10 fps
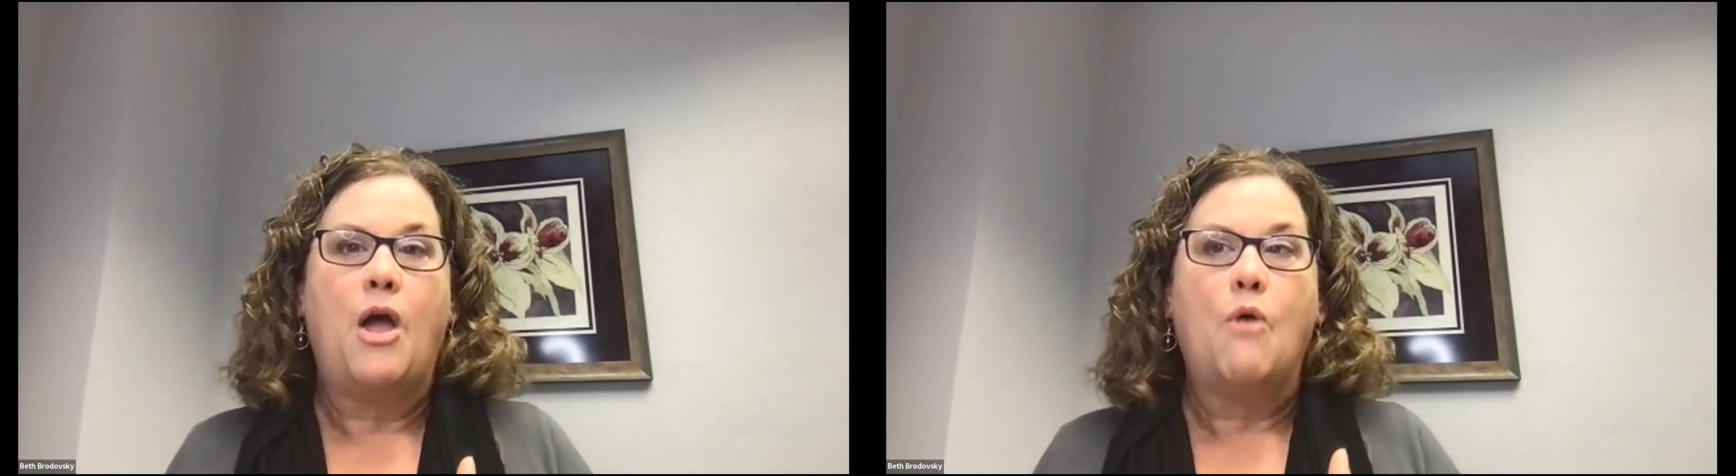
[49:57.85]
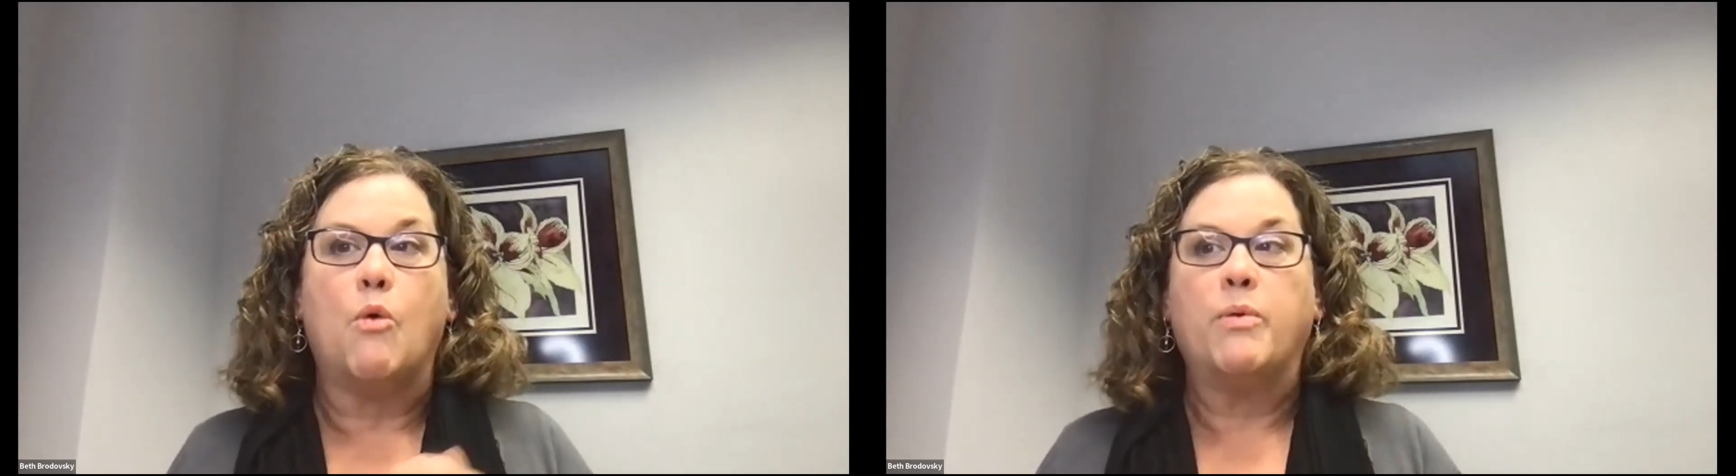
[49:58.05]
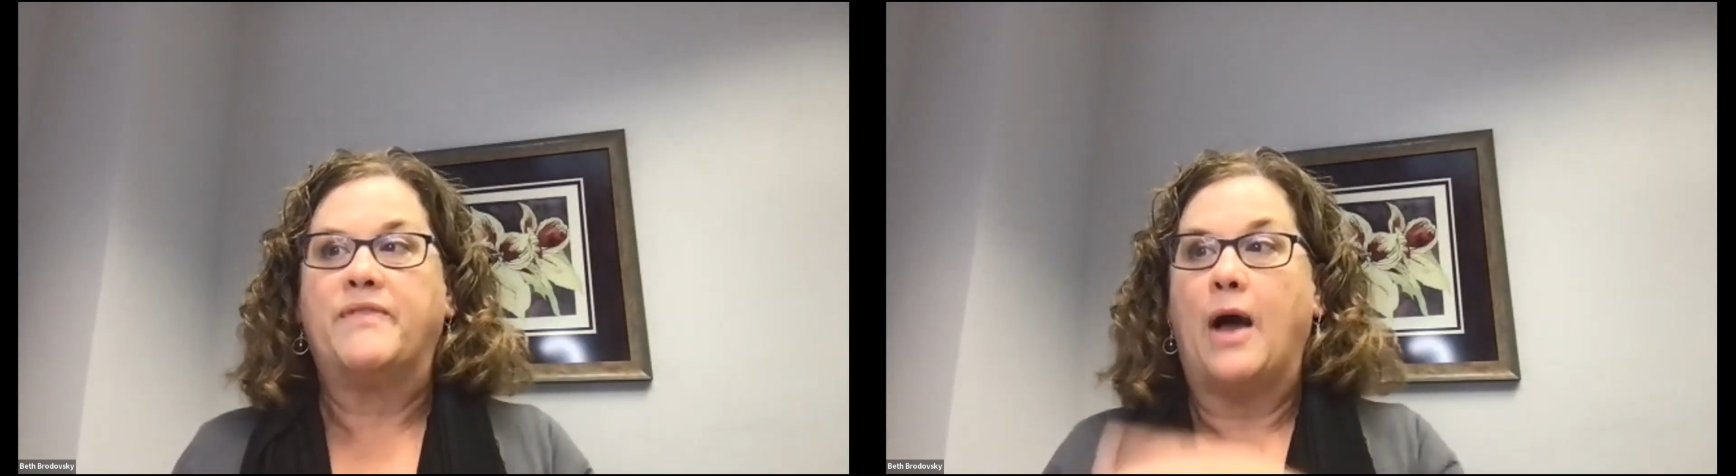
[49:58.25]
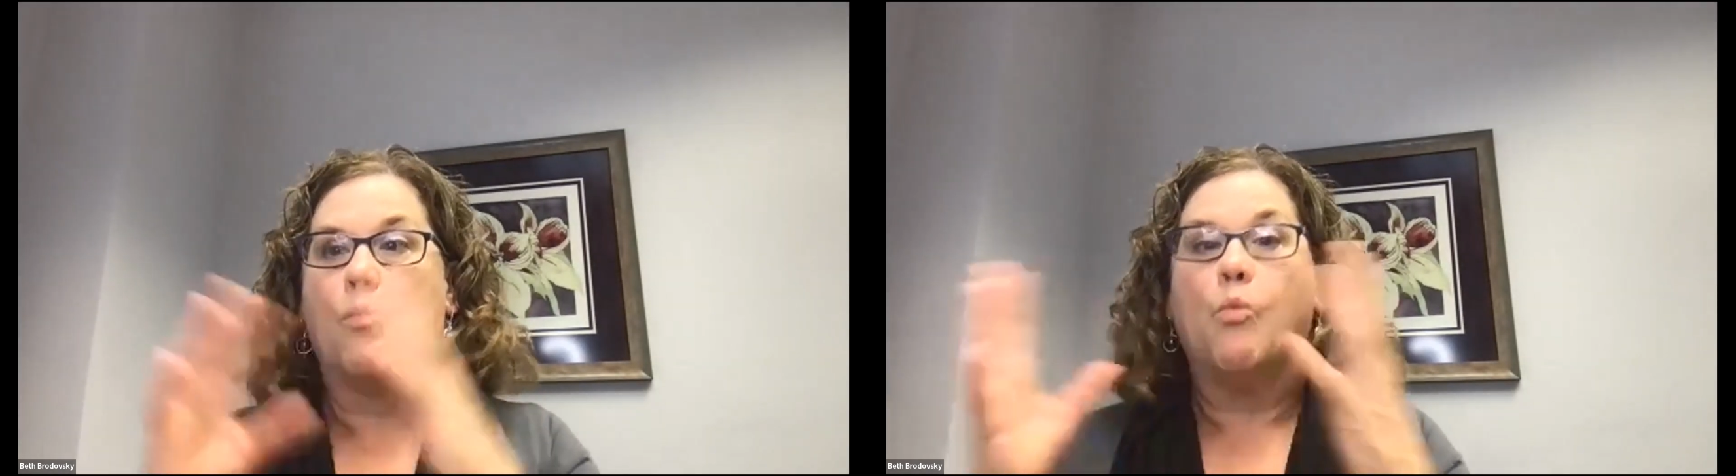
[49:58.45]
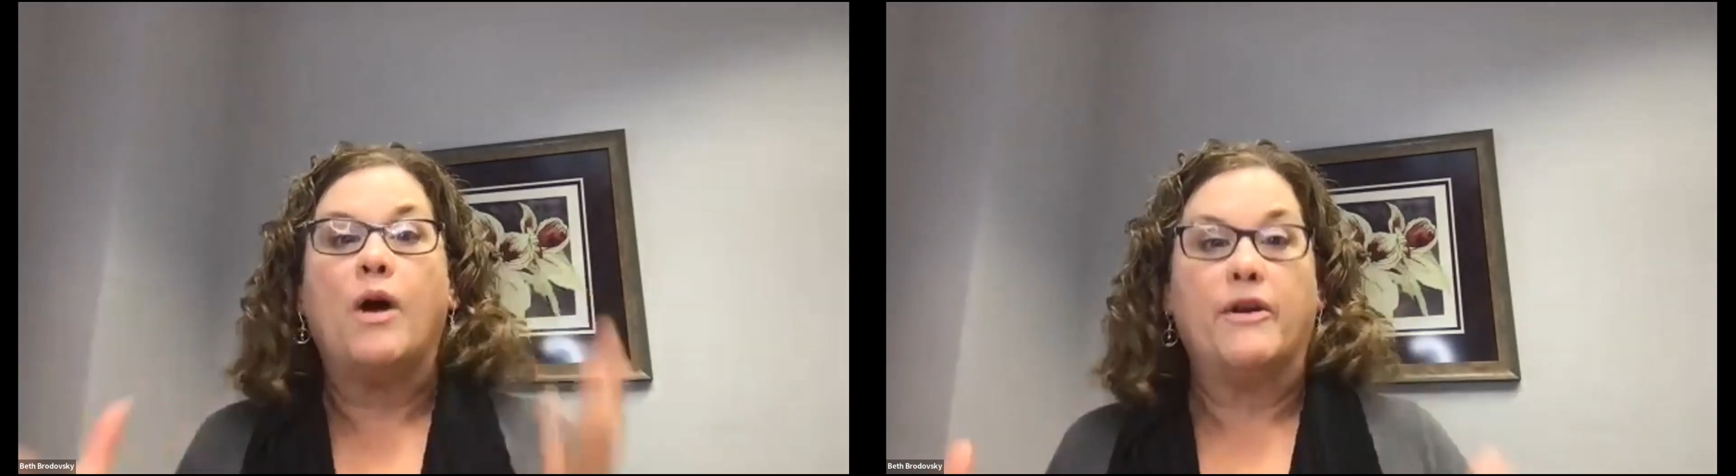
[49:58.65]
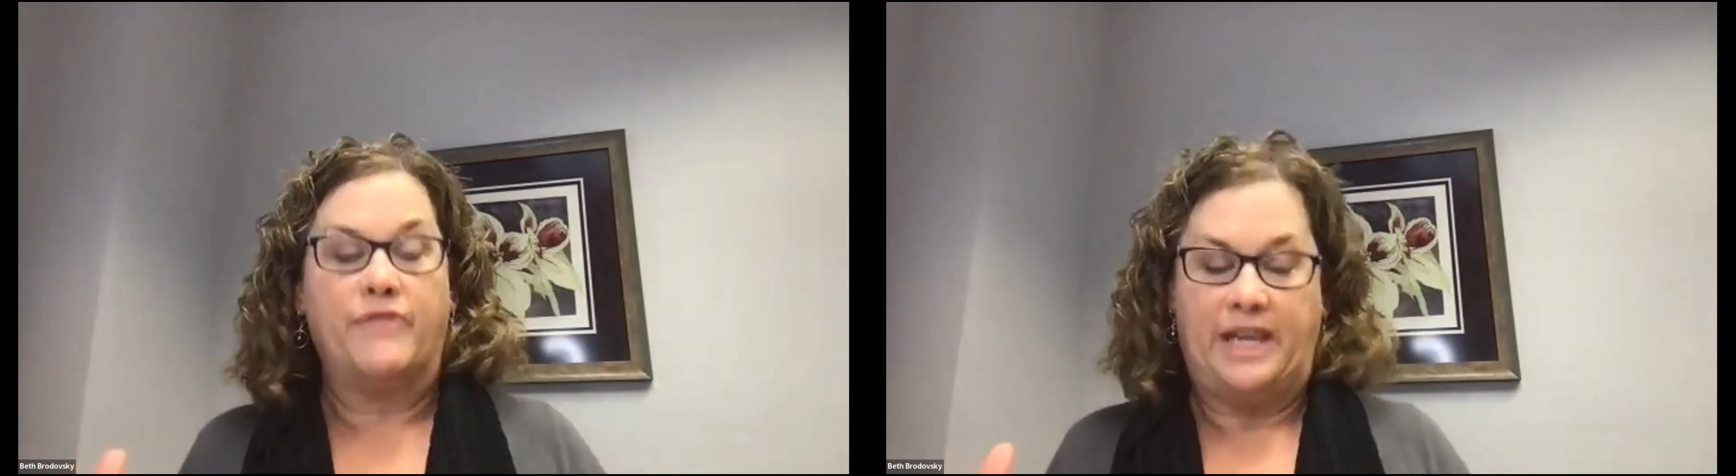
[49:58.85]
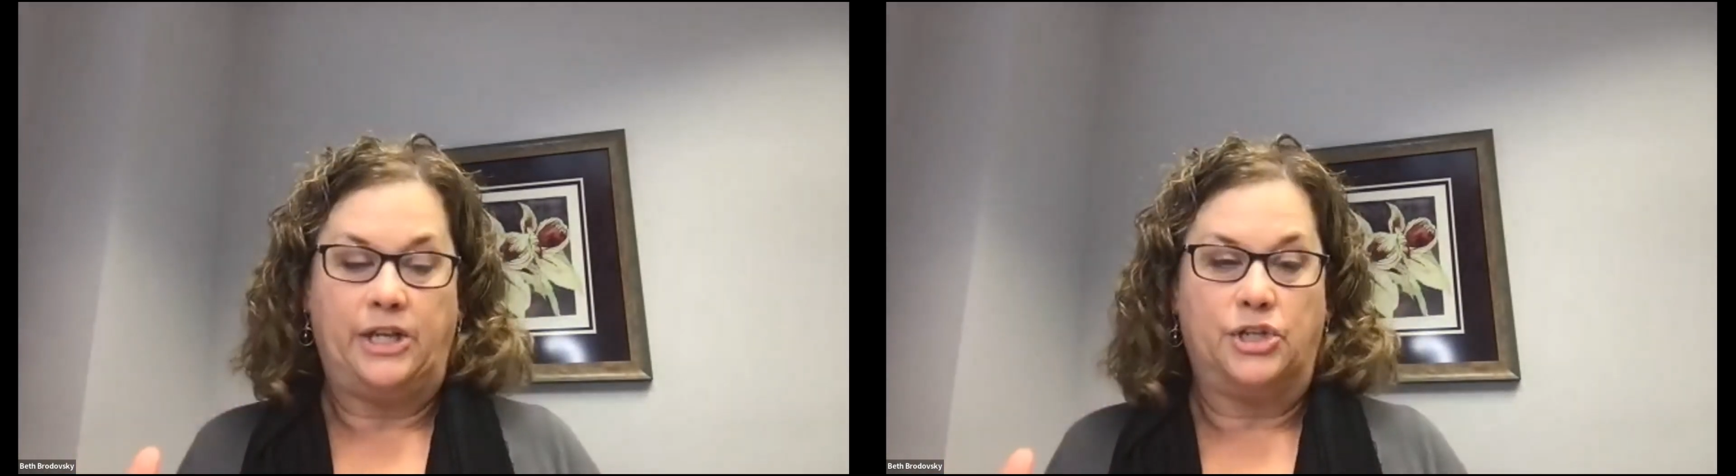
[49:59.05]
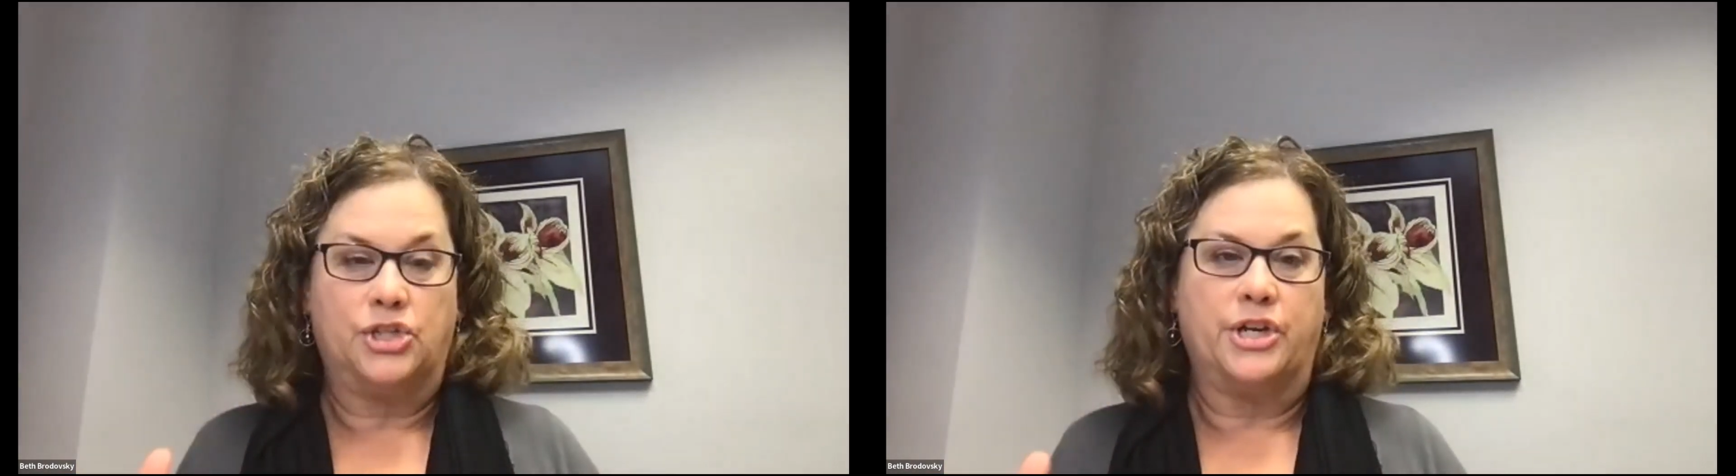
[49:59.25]
well, we've got one of
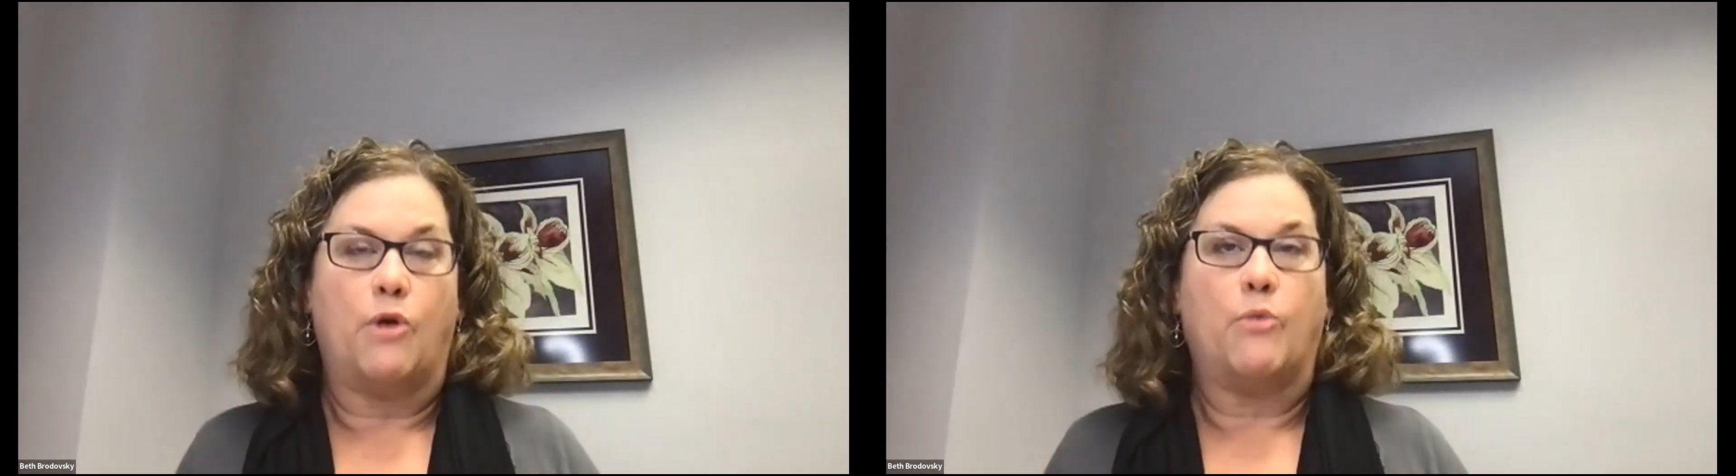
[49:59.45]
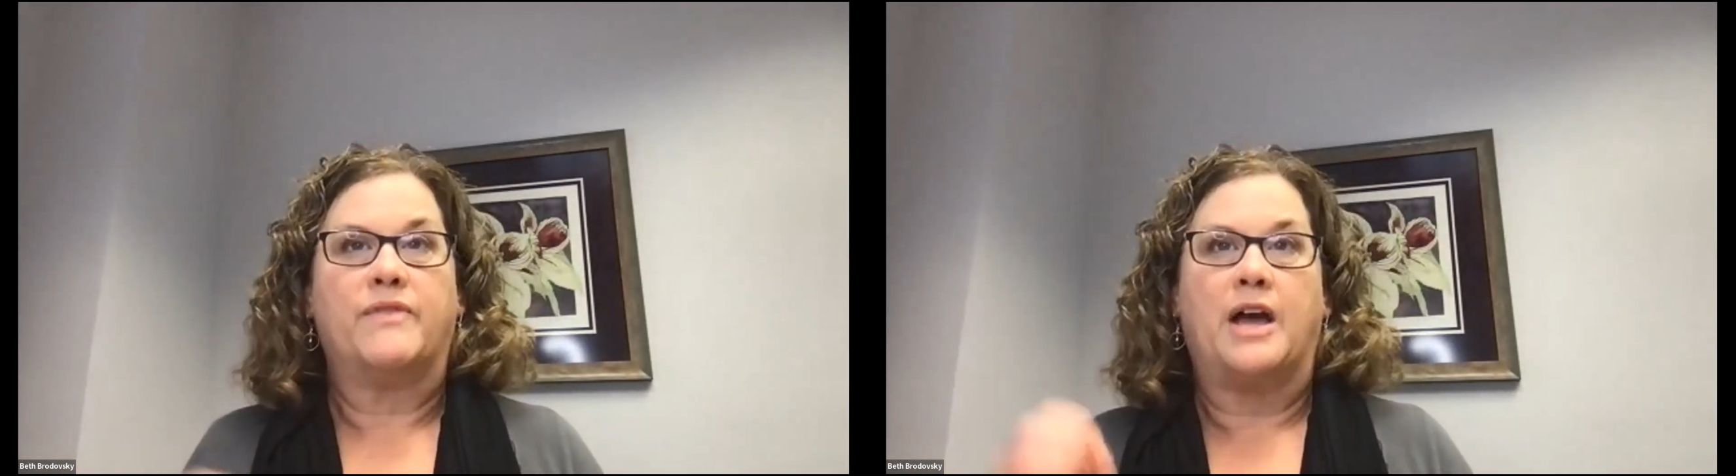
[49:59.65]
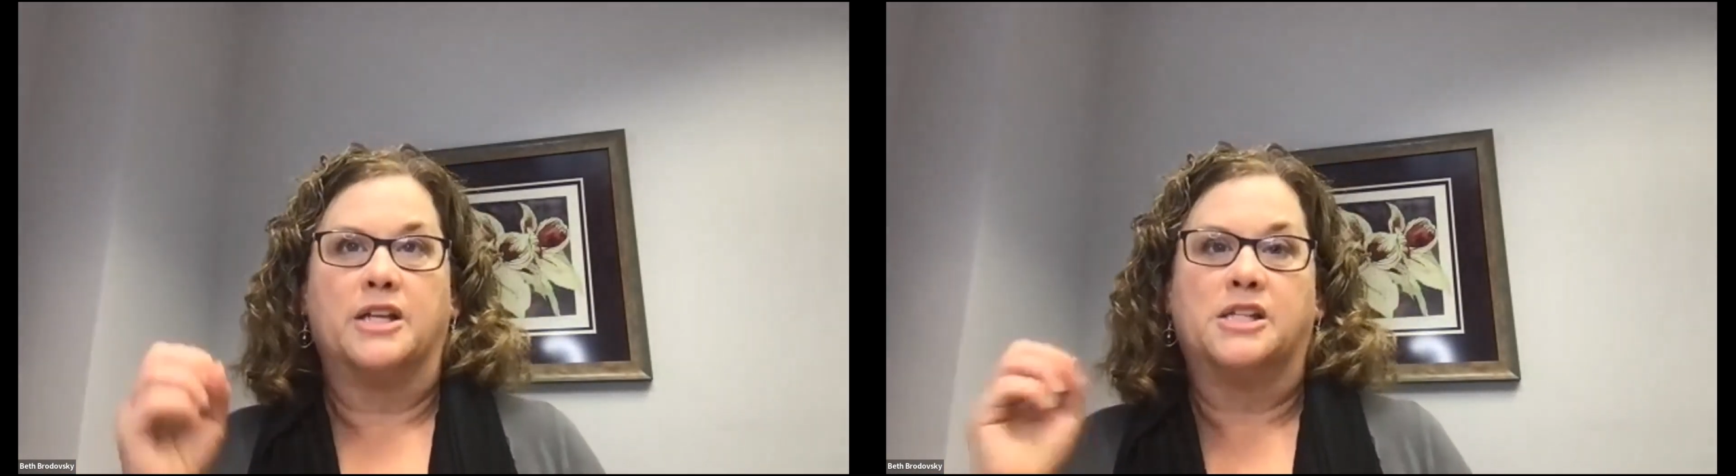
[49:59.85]
each, we've got a